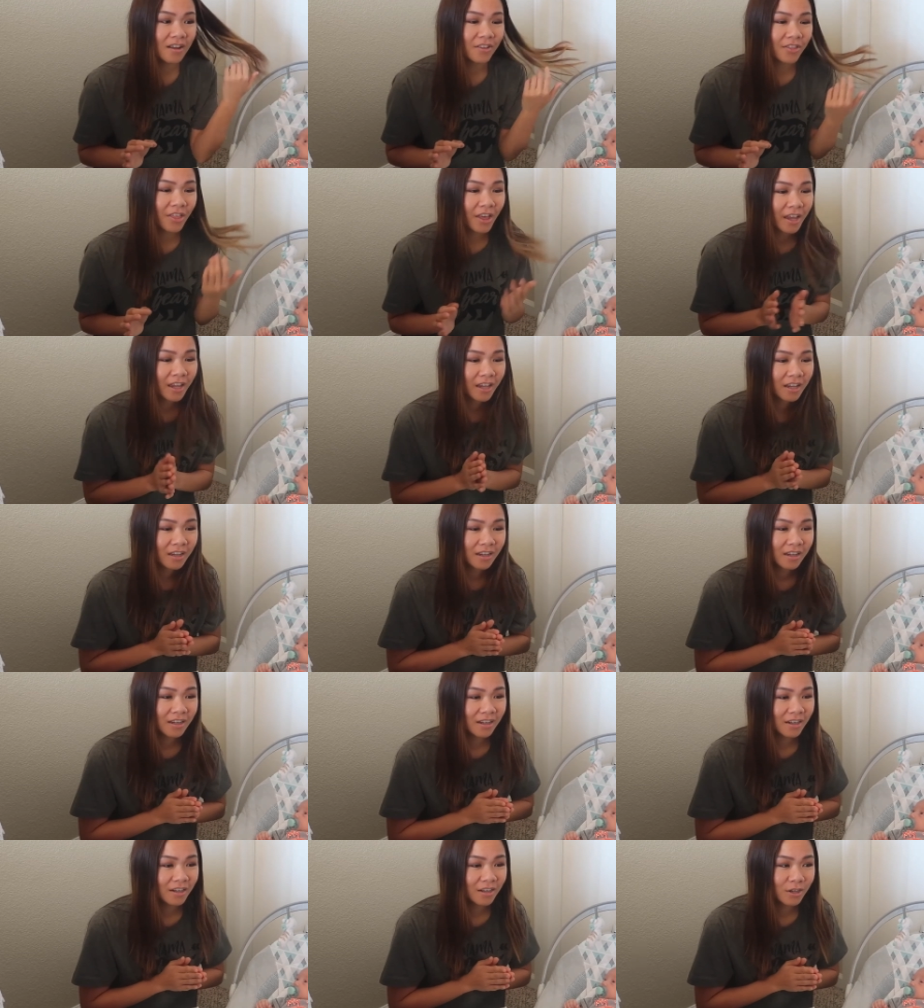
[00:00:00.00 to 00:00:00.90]
Like,
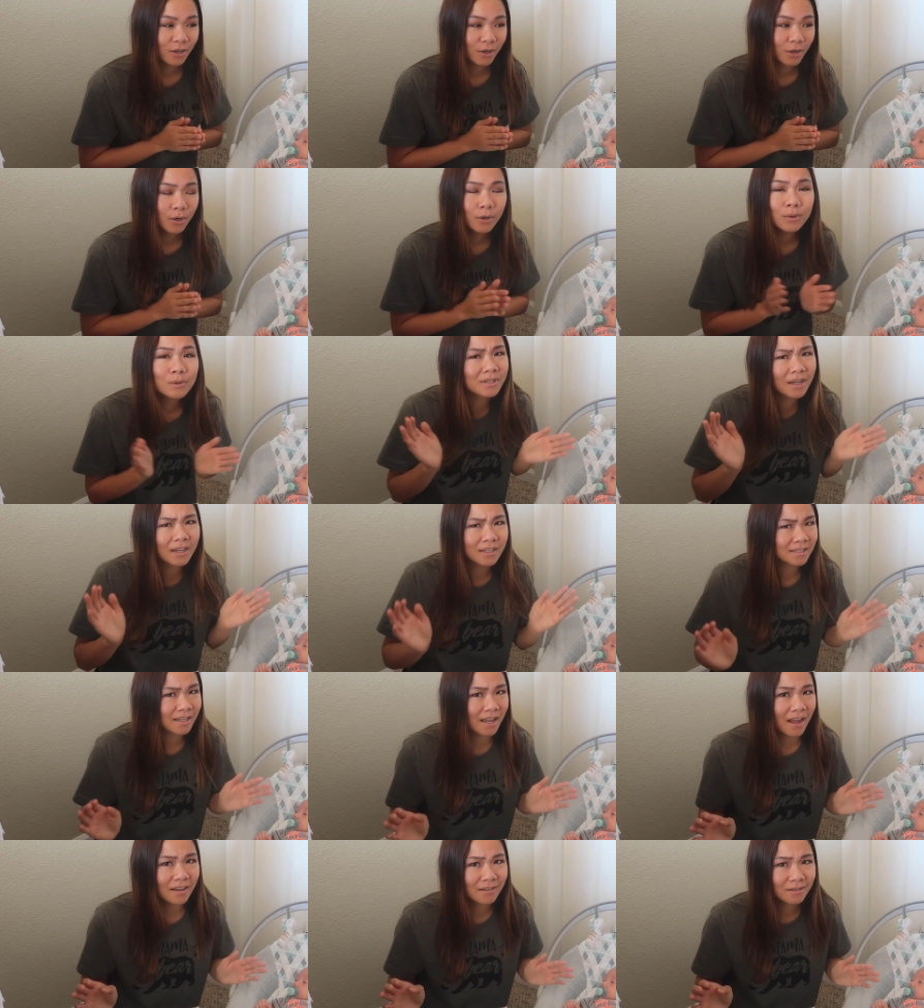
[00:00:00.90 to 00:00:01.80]
who
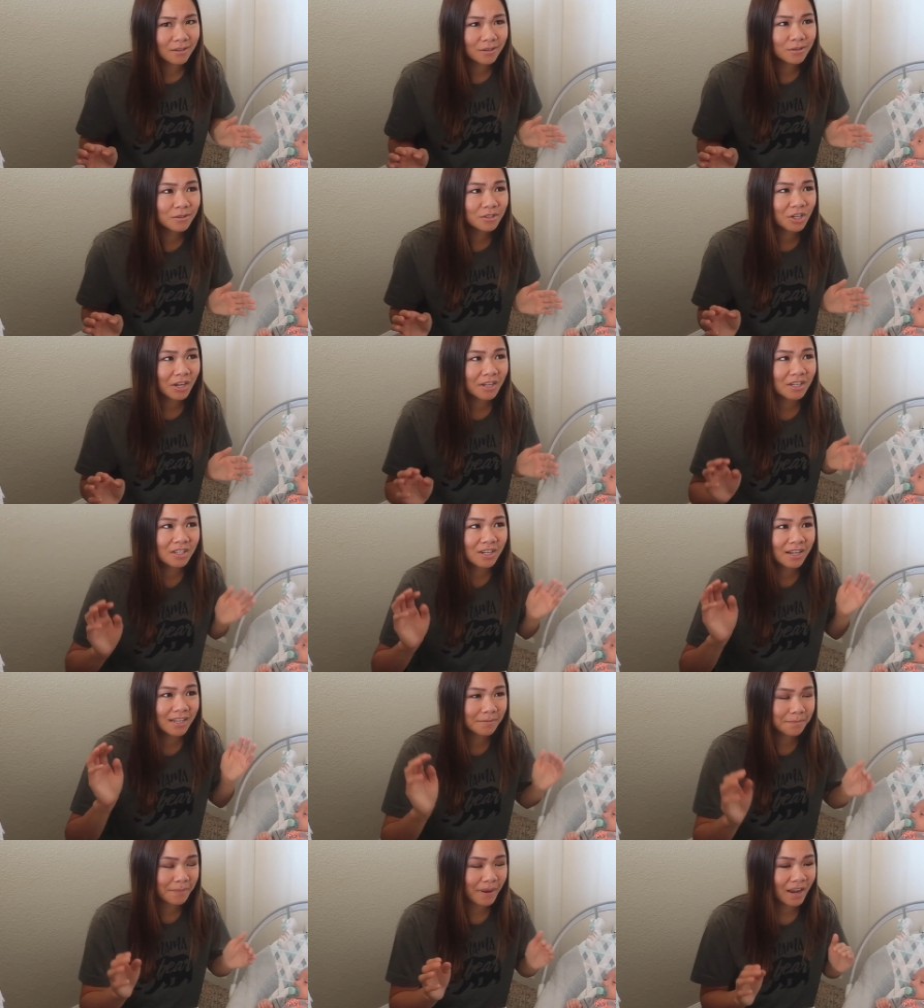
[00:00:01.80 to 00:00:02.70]
does that? Who changed
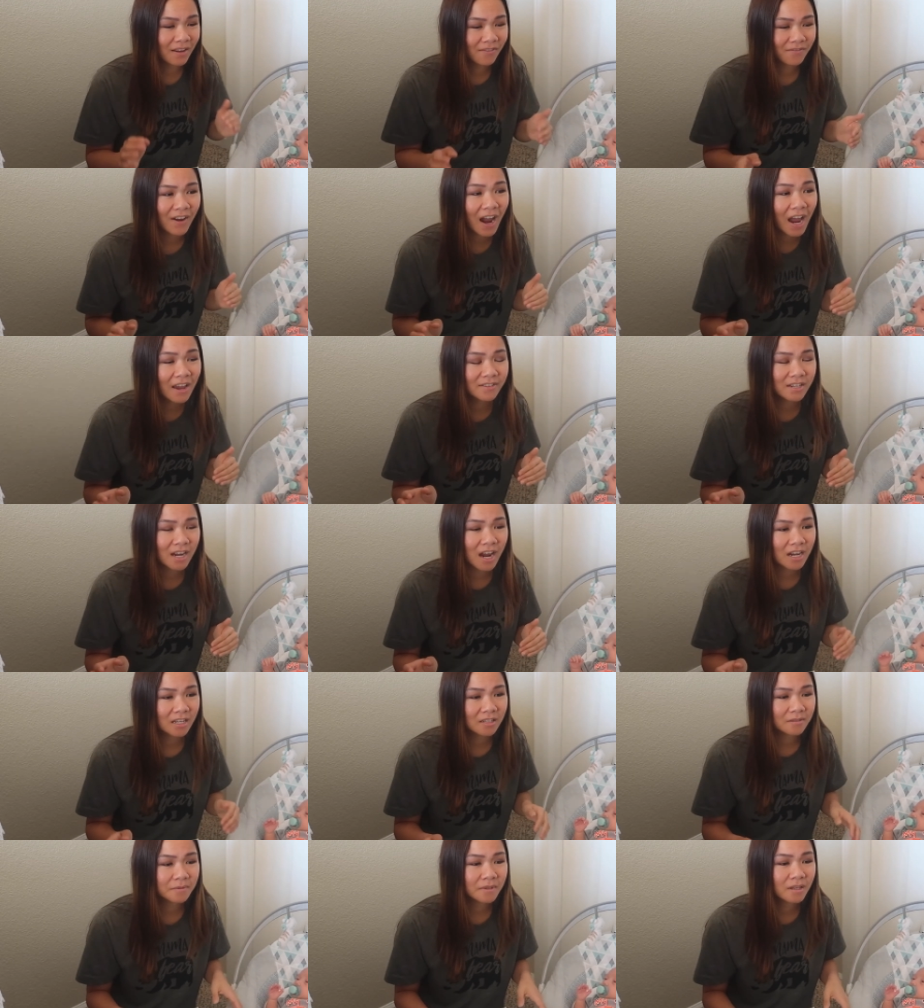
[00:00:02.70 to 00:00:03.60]
his pants 5
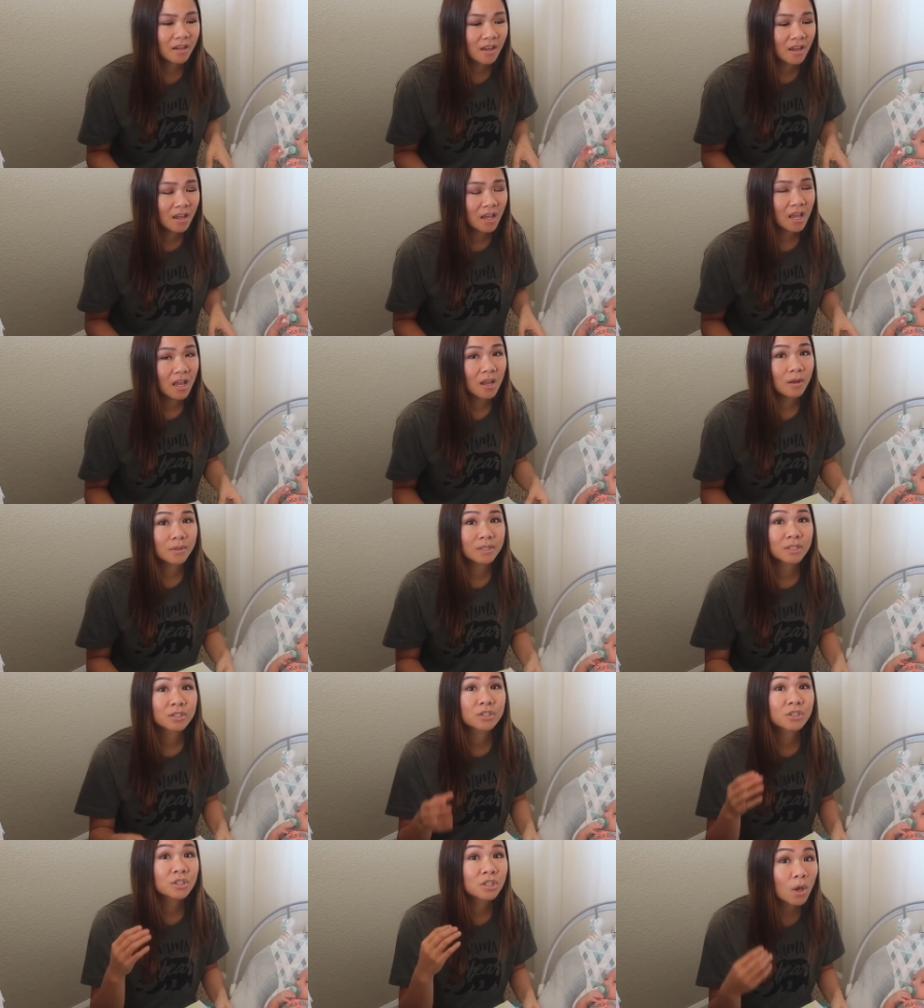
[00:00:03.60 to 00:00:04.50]
times? It
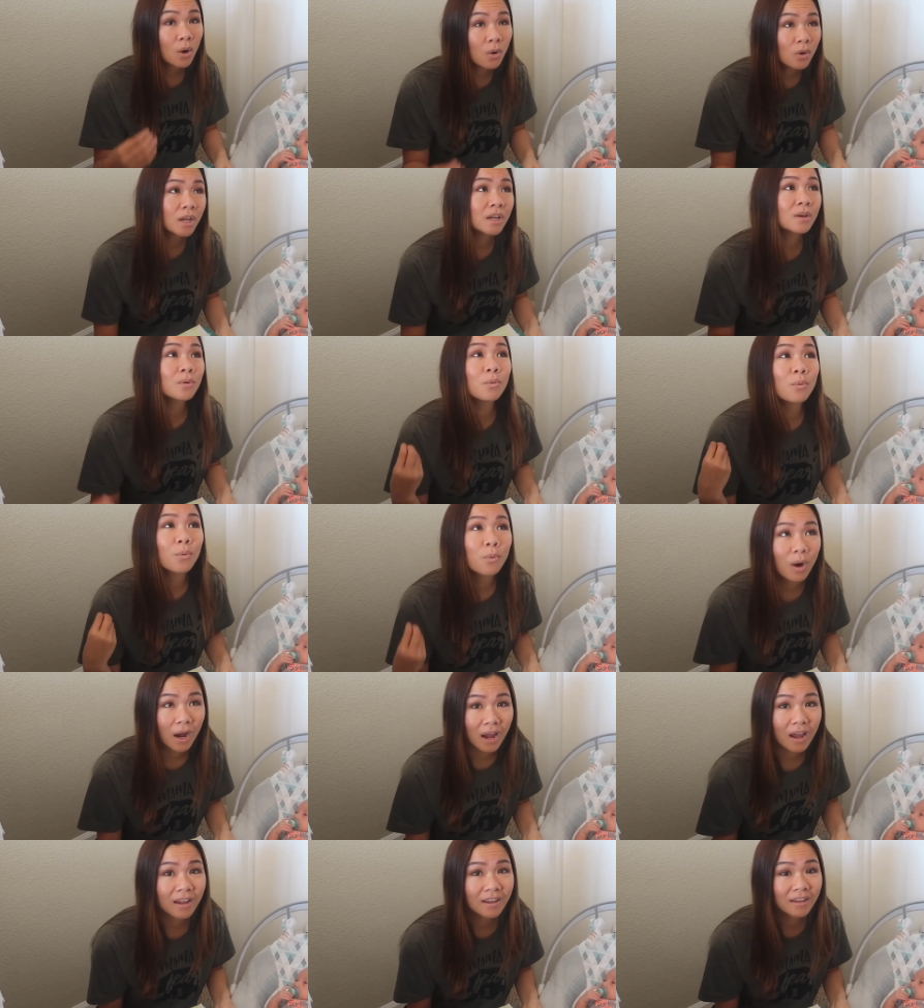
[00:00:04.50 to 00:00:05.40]
was soaking
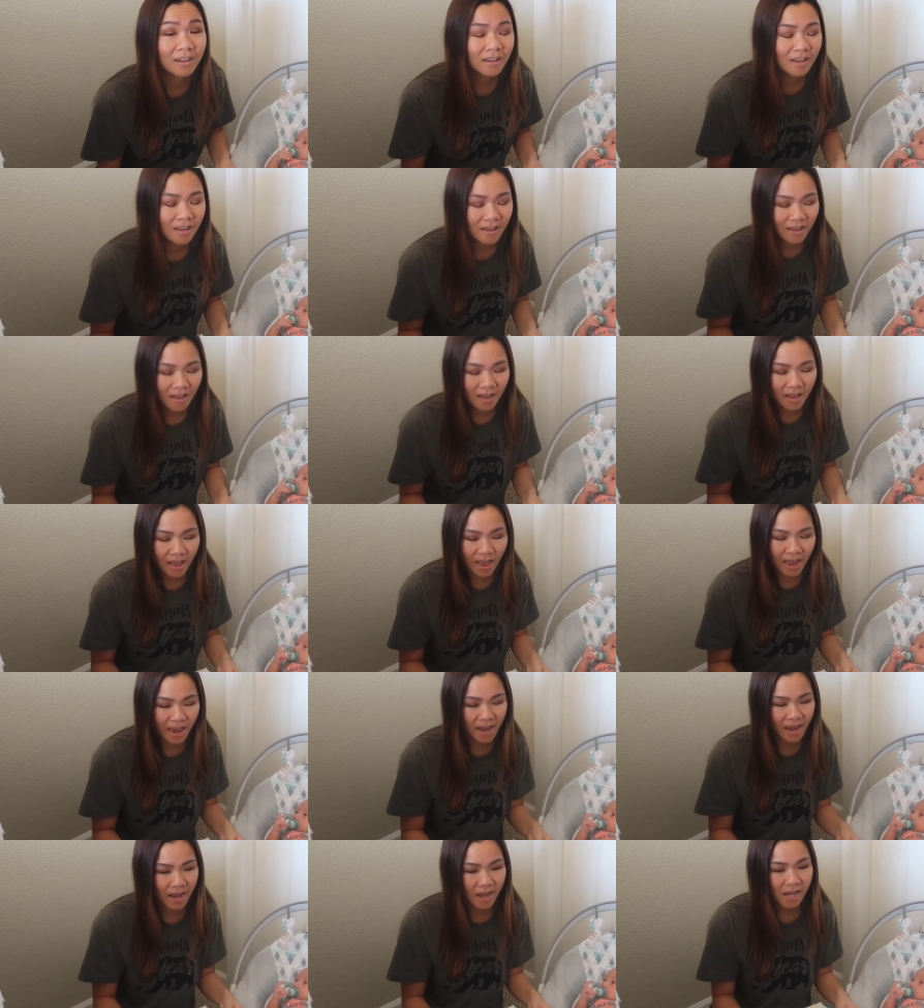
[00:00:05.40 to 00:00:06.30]
wet.
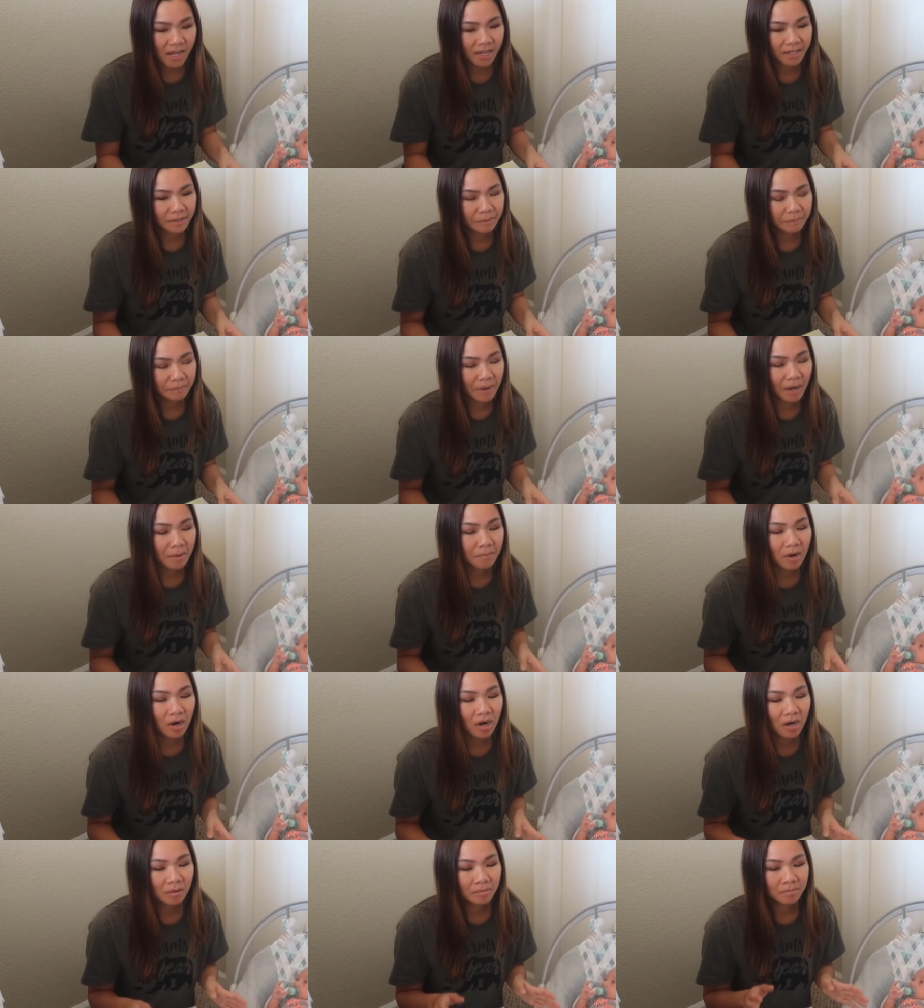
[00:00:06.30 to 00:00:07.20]
And my
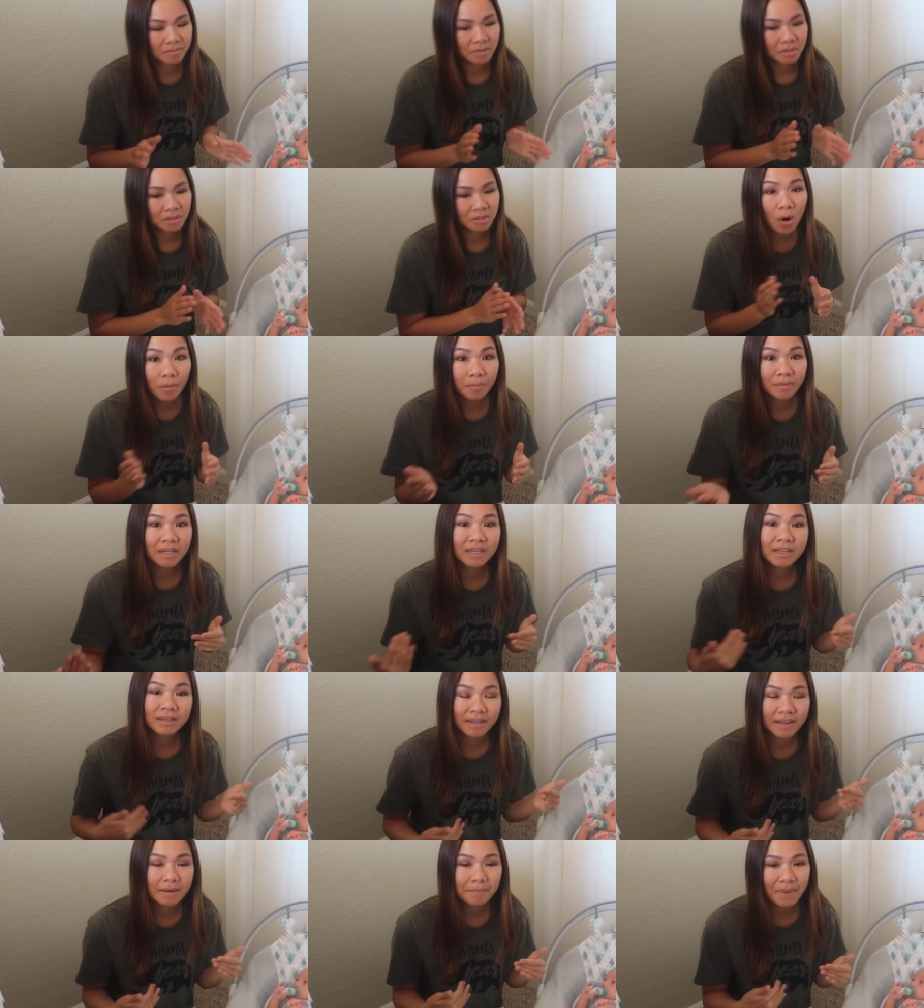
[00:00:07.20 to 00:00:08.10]
mom called
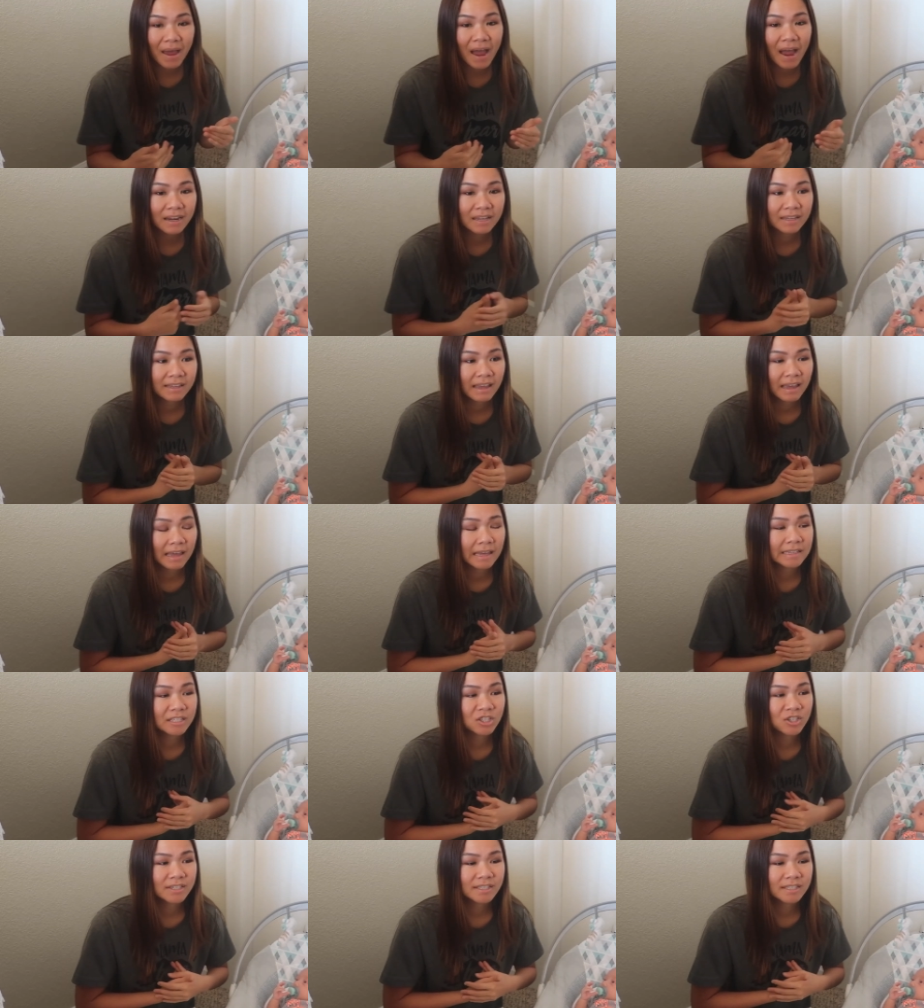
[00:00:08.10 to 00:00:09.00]
me back
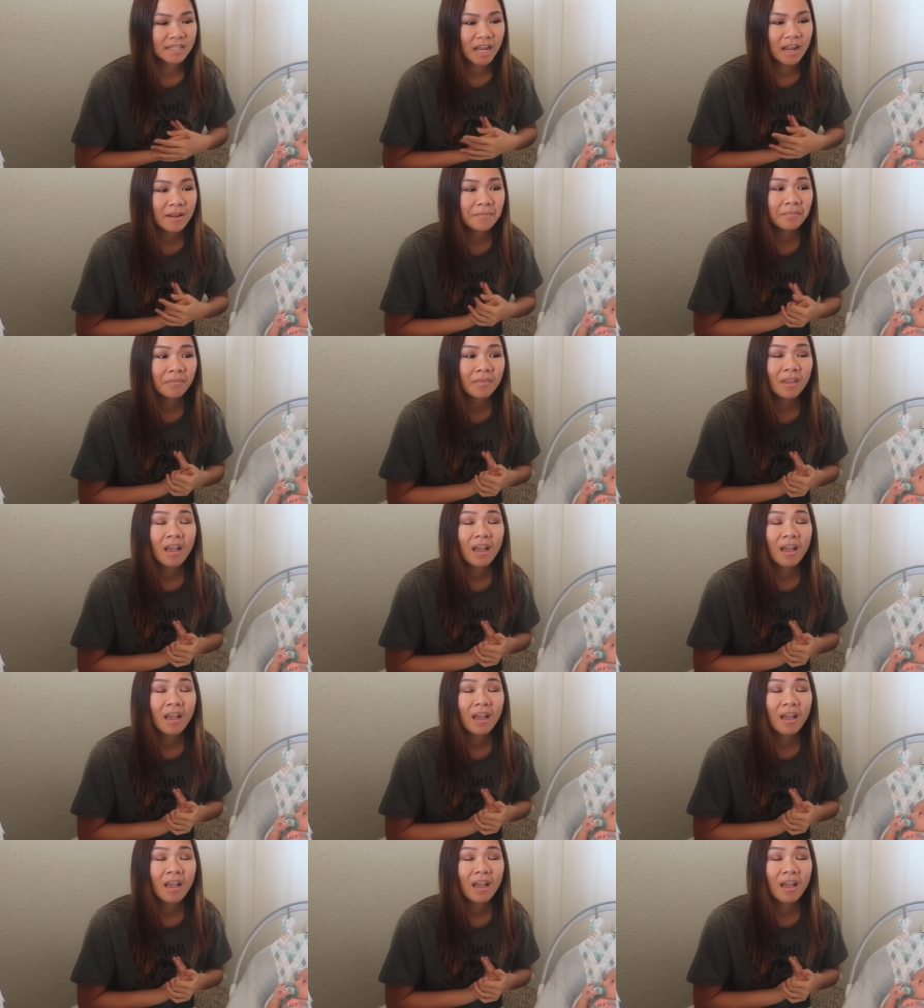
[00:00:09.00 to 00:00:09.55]
again. She said,